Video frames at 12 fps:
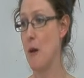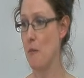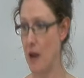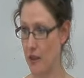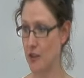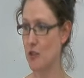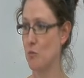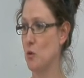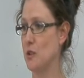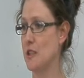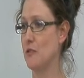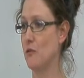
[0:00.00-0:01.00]
pathogen
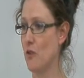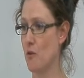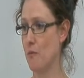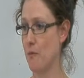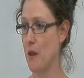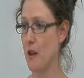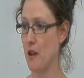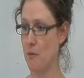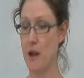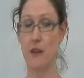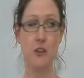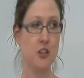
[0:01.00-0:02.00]
proteins from the
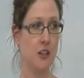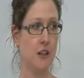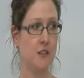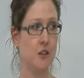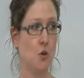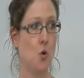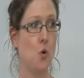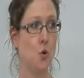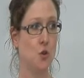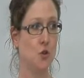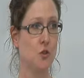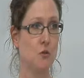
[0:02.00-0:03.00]
pathogen into the
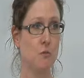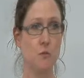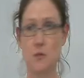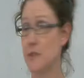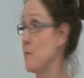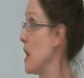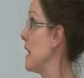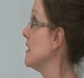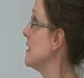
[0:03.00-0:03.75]
host plant